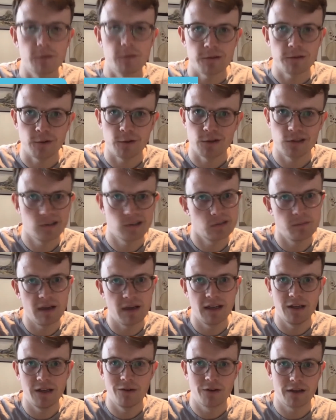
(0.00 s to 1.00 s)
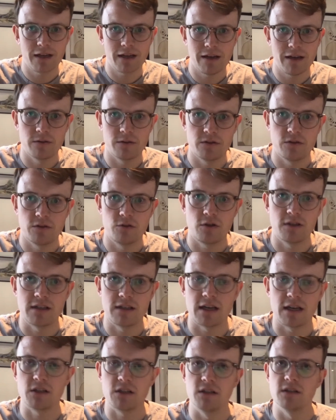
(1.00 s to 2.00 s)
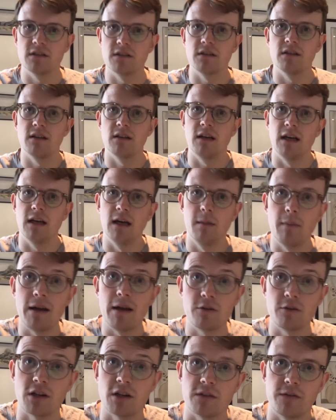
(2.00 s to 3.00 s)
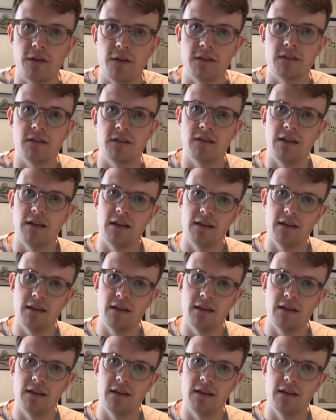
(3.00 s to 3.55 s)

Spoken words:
which focuses mainly on accounts and transactions and transfers,